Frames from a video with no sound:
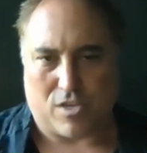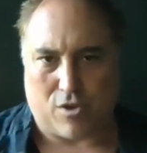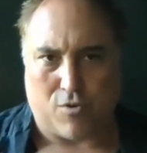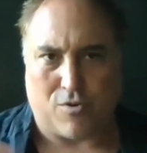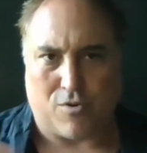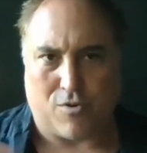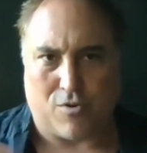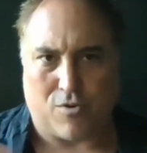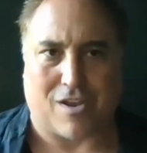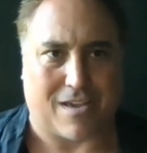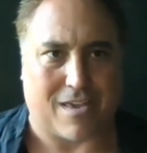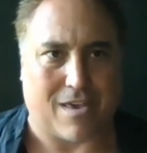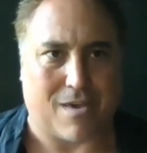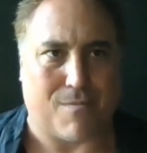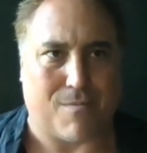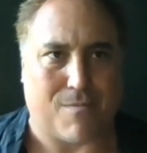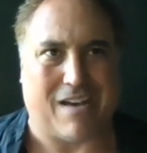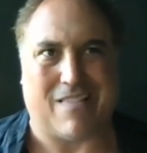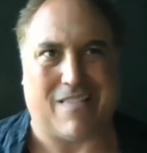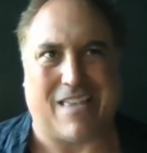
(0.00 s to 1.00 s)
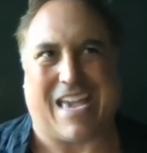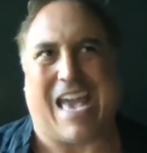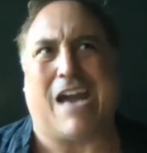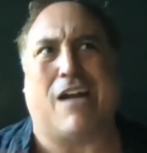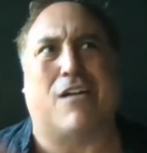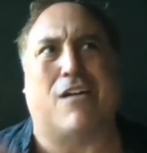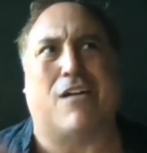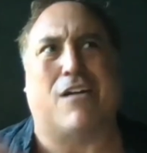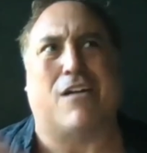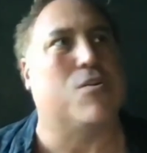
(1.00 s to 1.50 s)
what you were talking about
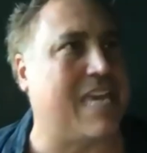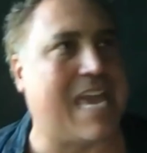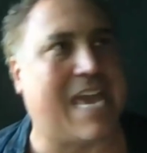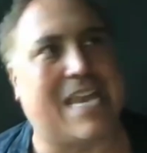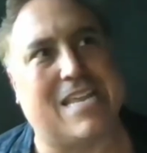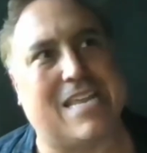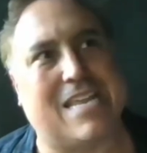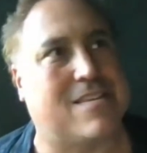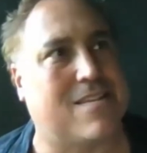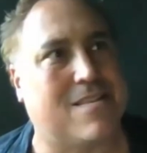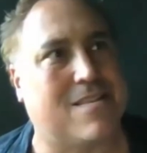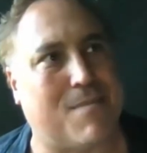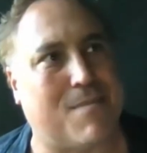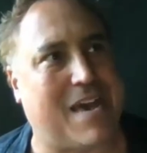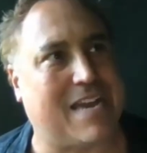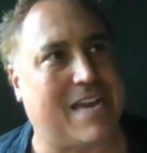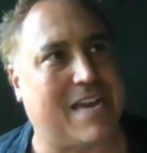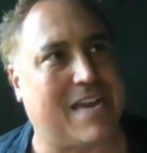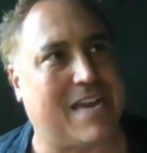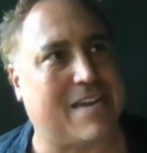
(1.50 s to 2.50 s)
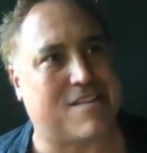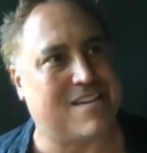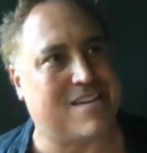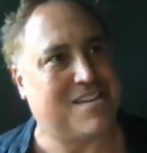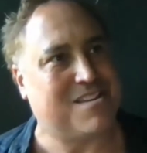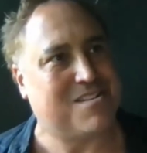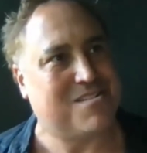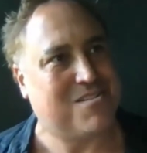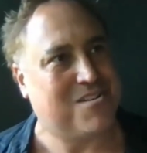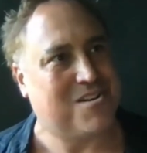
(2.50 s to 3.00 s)
like how can we get into the
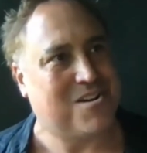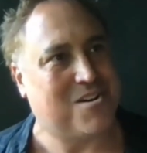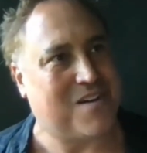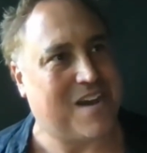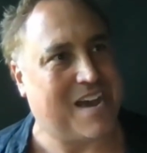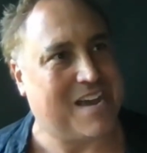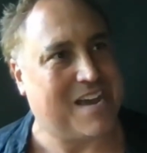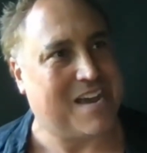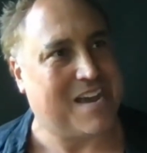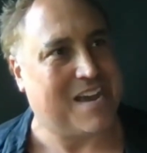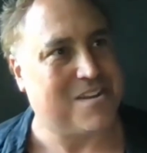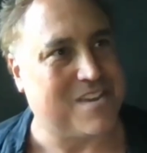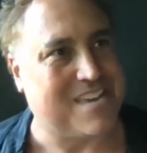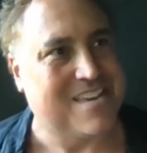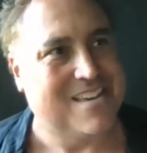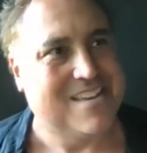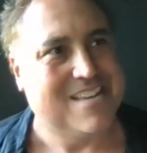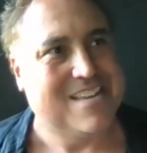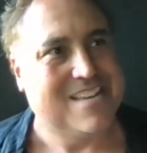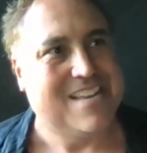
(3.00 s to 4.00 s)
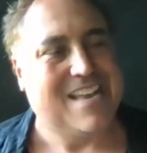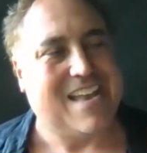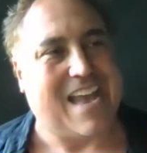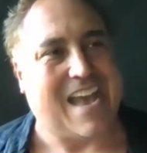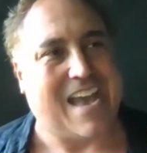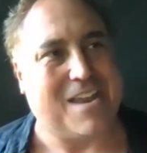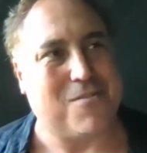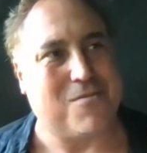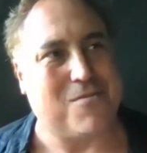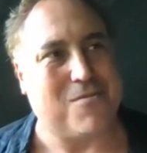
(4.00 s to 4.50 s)
magazine you know how do we
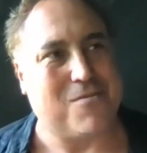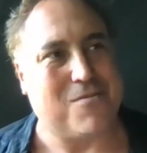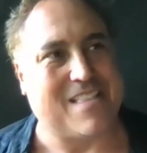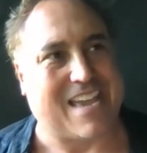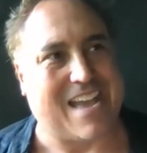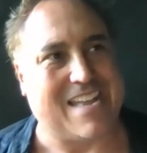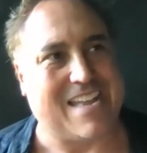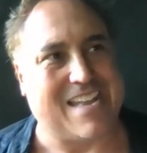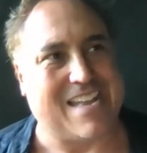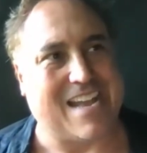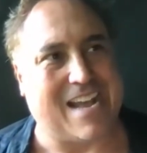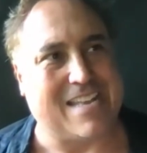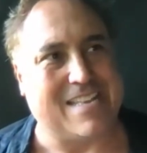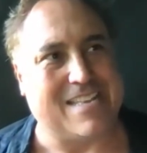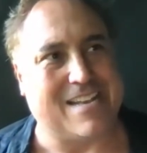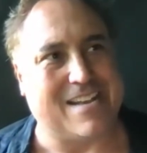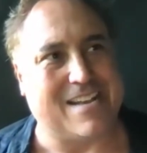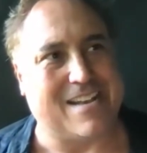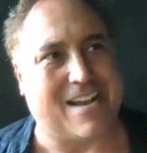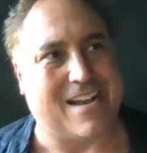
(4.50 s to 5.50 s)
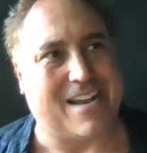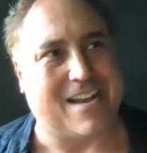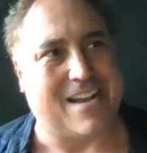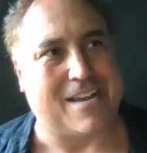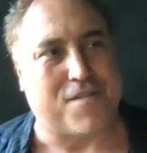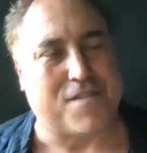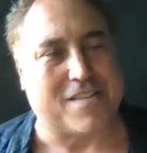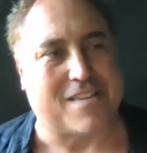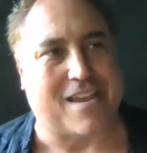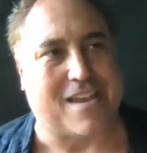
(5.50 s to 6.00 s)
how do we like i i, I
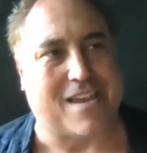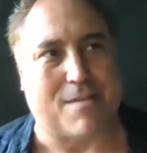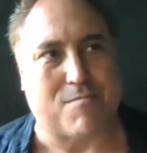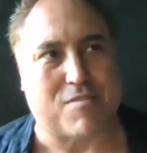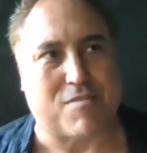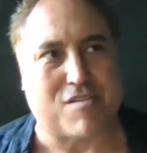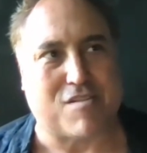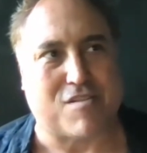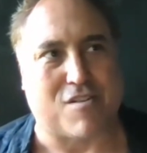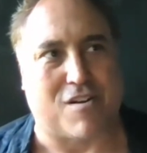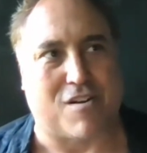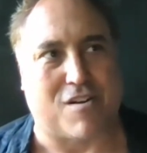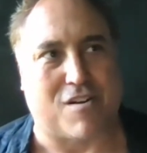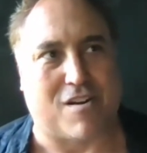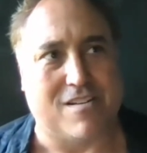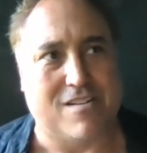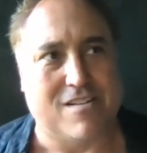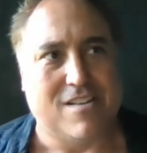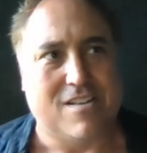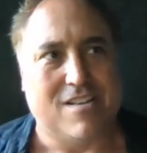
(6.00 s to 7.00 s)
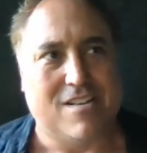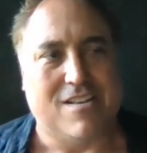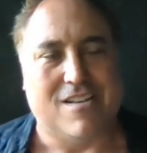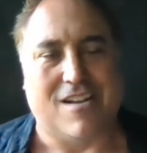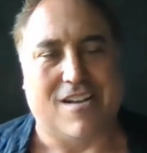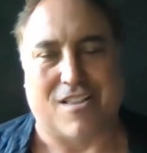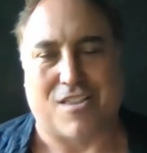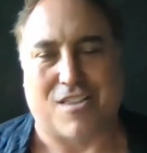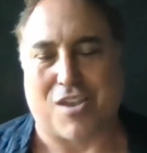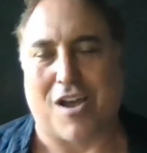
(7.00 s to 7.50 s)
oftentimes start
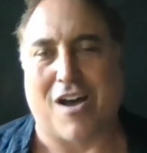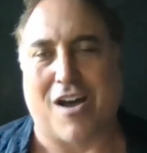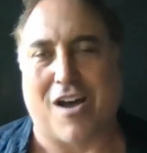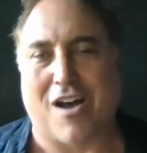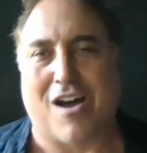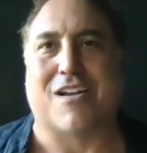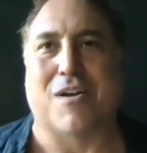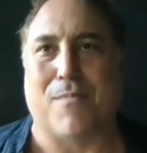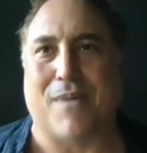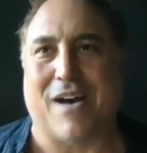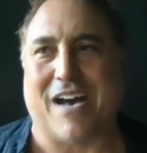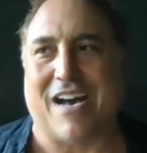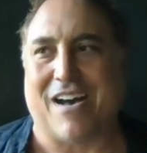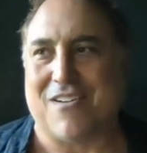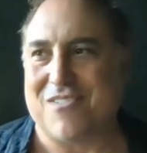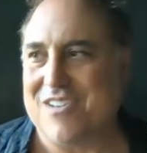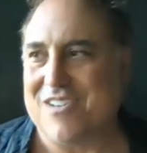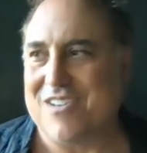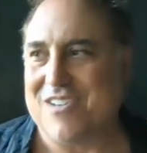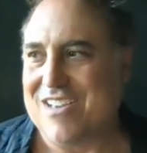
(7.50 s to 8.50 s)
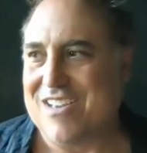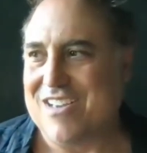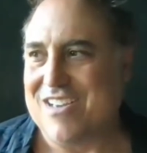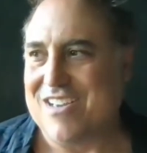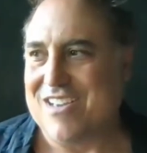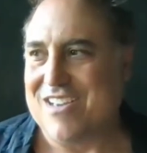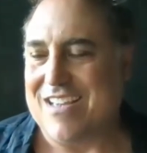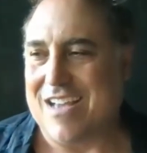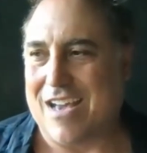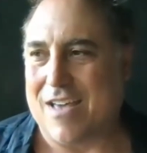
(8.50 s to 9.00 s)
a talk about
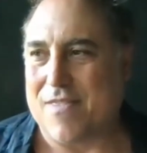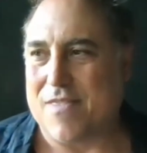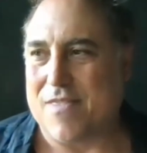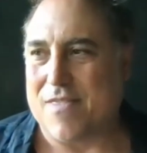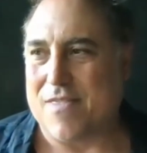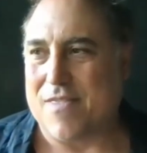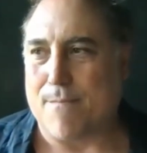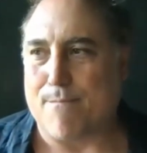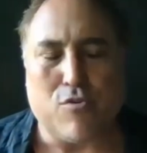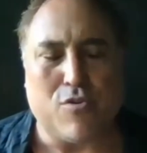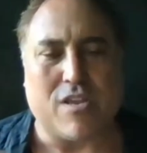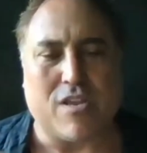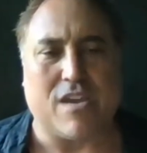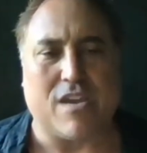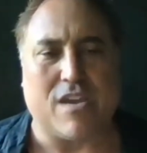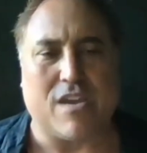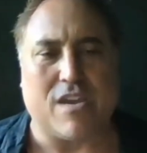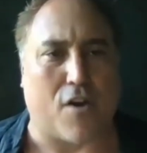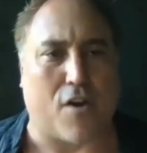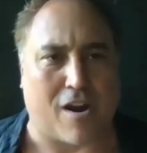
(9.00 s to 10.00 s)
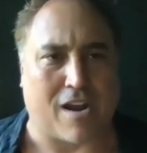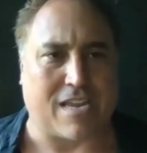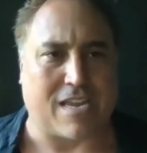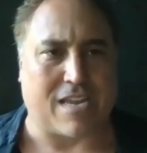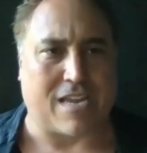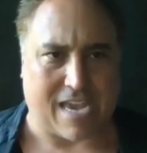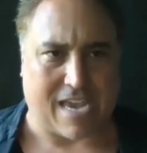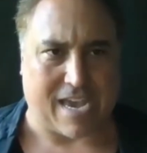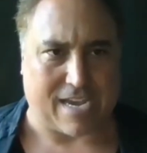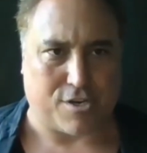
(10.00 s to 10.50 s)
uh, the beauty of
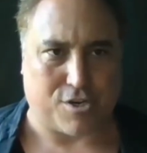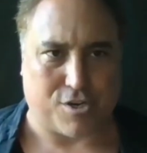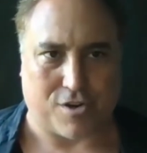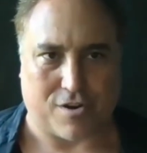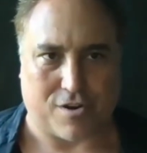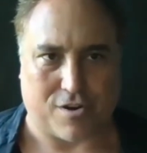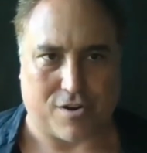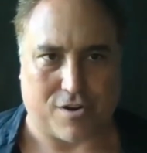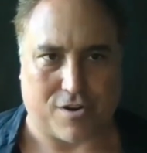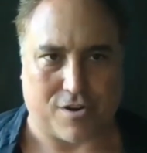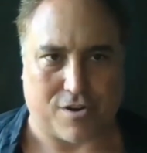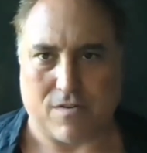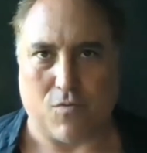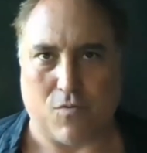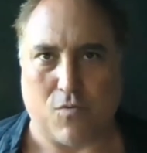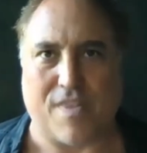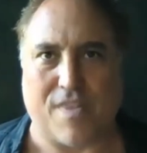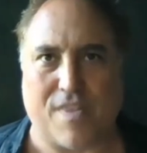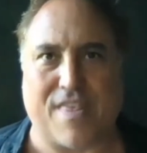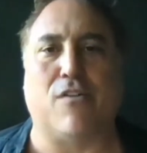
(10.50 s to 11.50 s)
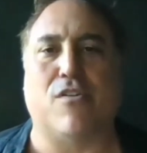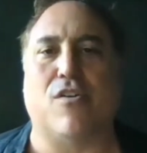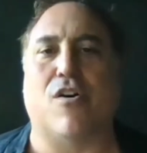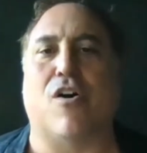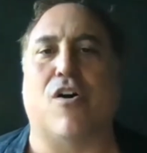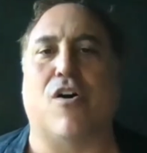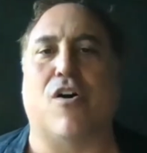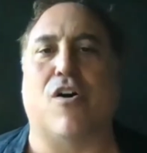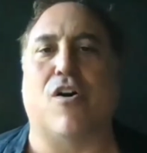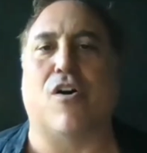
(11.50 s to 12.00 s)
architecture
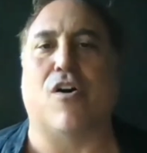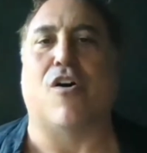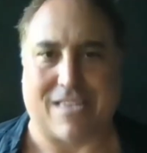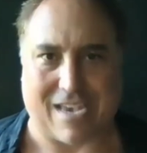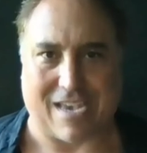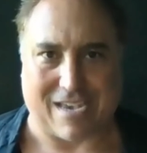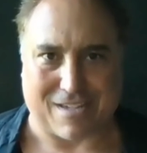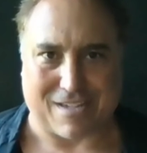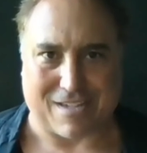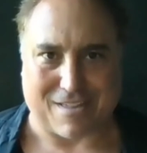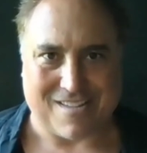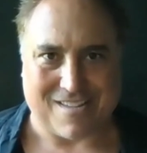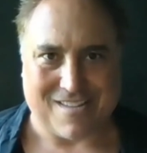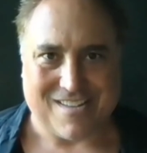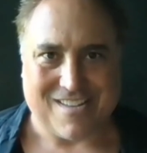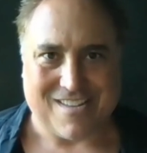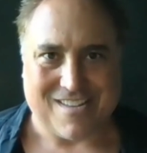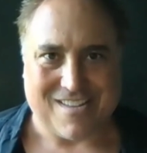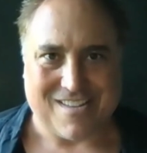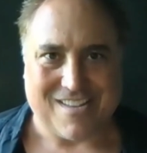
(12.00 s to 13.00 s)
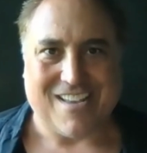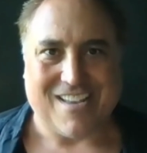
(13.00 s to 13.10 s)
without architects